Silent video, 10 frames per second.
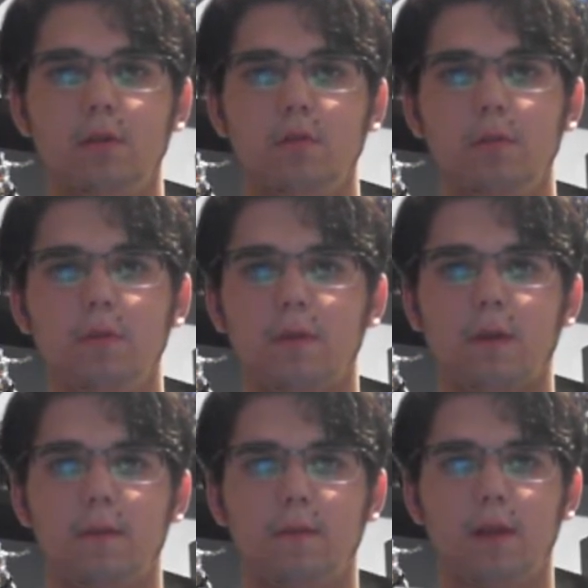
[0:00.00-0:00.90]
Good
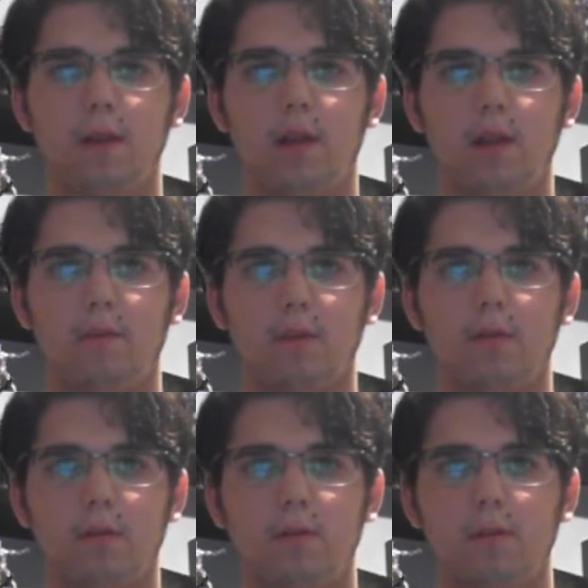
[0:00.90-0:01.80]
movie. I love it.
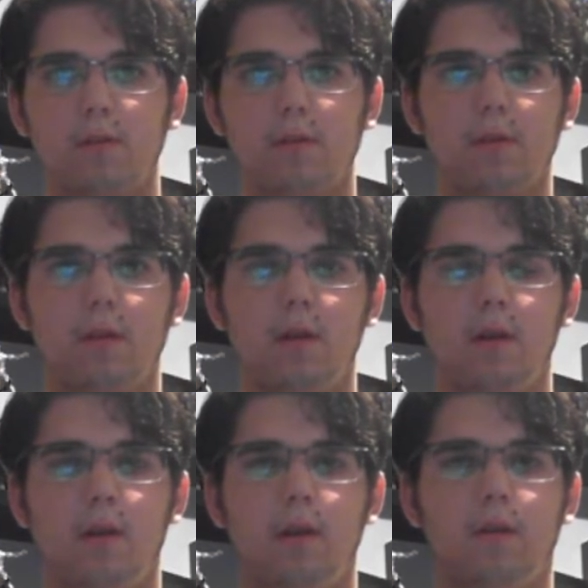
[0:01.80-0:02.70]

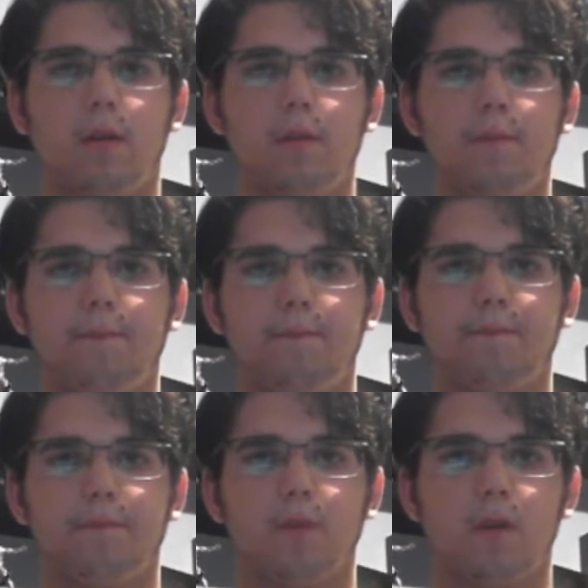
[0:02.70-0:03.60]
So
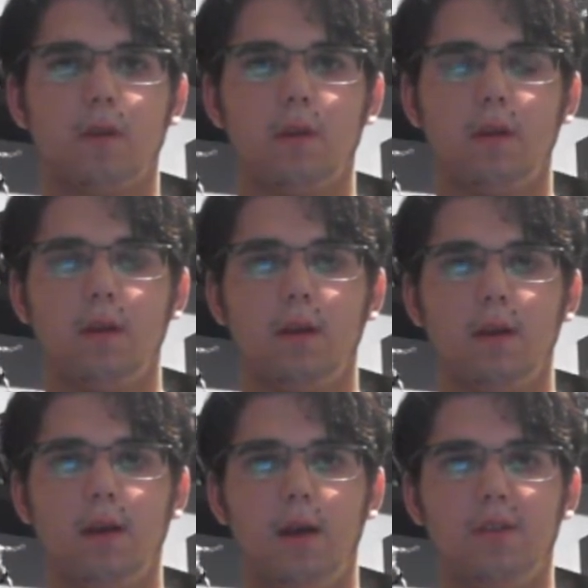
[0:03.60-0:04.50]

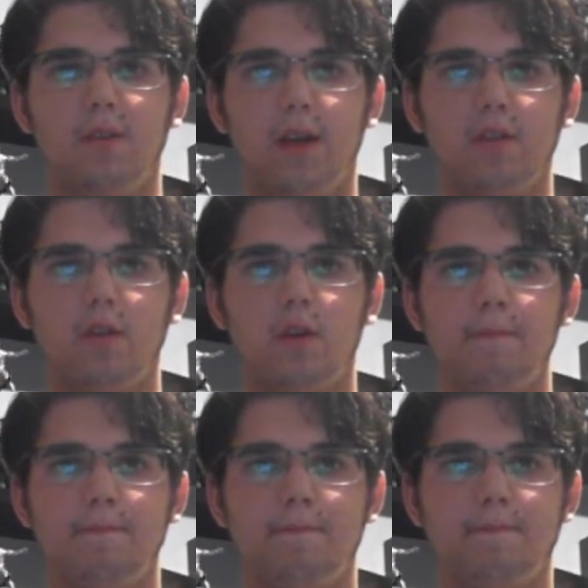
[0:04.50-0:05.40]
until next
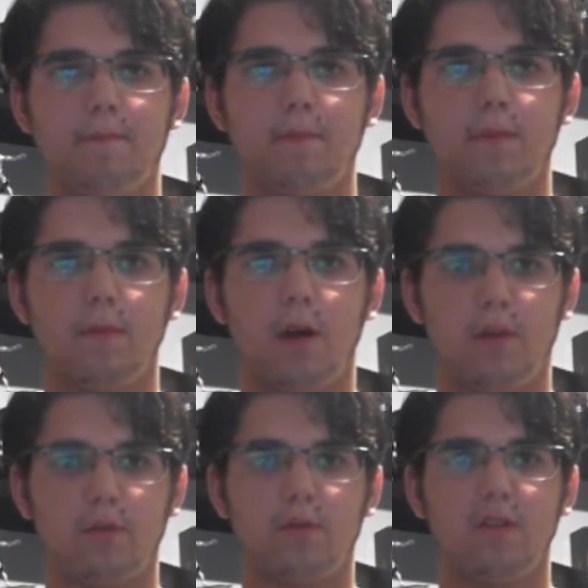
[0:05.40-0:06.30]
time,
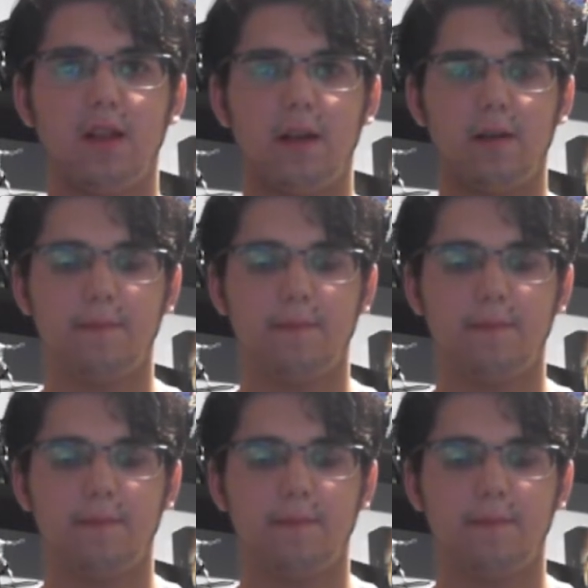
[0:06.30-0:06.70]
I'll talk to you later.